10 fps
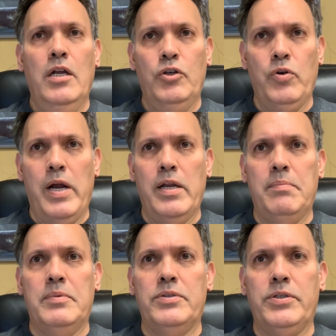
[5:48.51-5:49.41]
dried
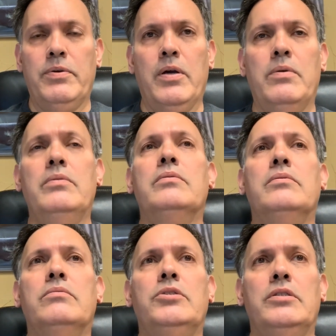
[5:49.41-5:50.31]
up to zero
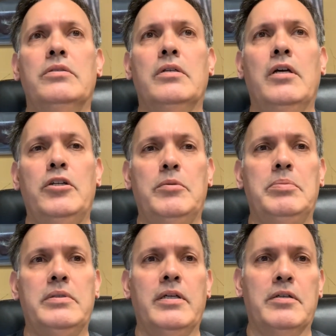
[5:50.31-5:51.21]
and she's
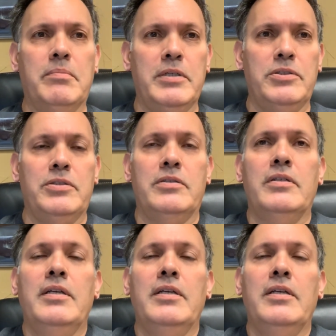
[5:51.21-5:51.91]
100% commission.